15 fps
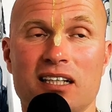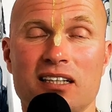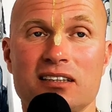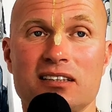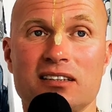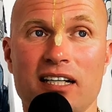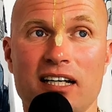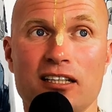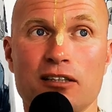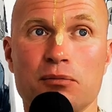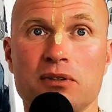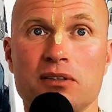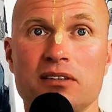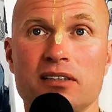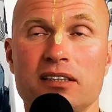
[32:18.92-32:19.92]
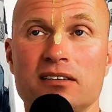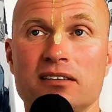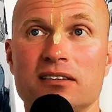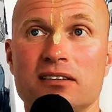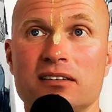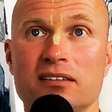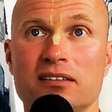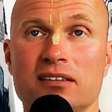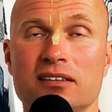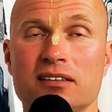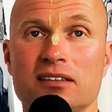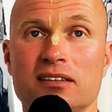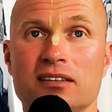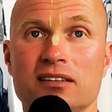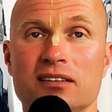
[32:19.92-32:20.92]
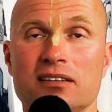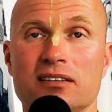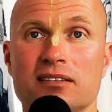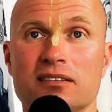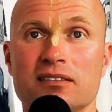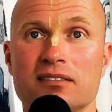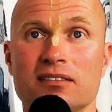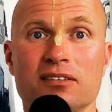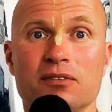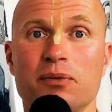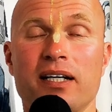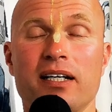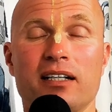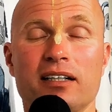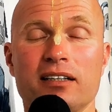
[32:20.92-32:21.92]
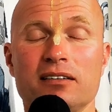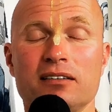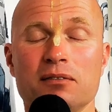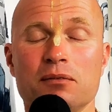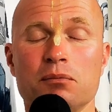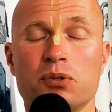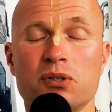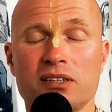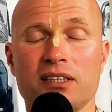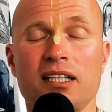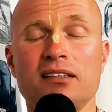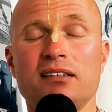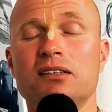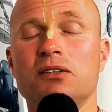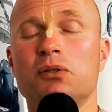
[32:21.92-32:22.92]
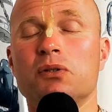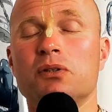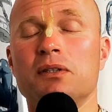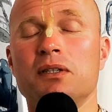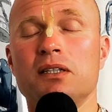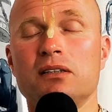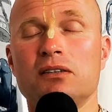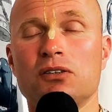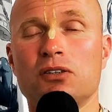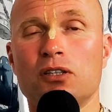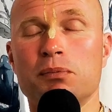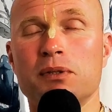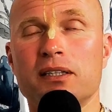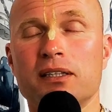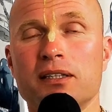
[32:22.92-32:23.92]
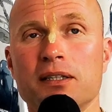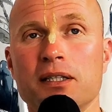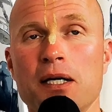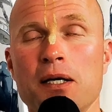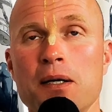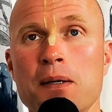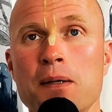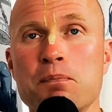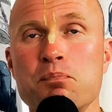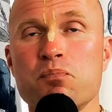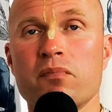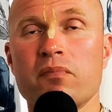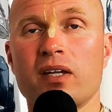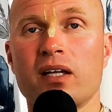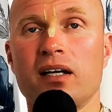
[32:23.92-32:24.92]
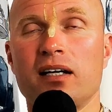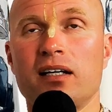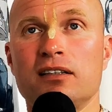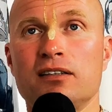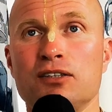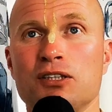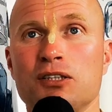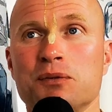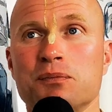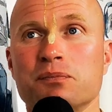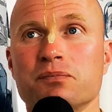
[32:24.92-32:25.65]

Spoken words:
understandable, and the way I present the whole topic. And